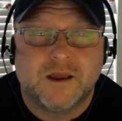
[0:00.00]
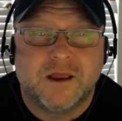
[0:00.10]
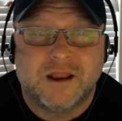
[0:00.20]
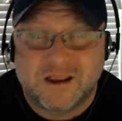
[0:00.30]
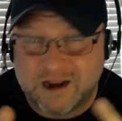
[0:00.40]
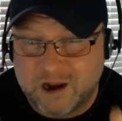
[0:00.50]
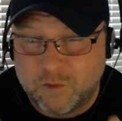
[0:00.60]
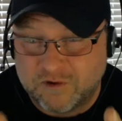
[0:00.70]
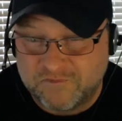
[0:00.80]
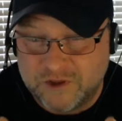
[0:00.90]
and again, I
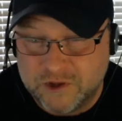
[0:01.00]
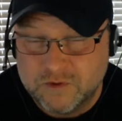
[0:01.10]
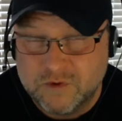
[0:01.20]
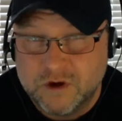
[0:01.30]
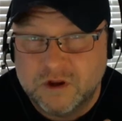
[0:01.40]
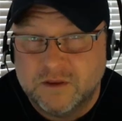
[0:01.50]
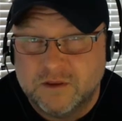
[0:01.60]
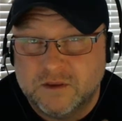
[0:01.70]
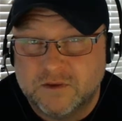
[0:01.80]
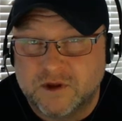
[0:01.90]
work for you,
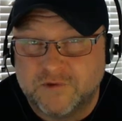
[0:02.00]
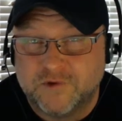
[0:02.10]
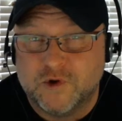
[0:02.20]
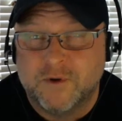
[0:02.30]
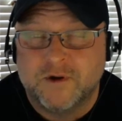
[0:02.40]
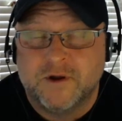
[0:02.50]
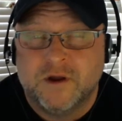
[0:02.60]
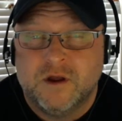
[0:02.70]
the consumer.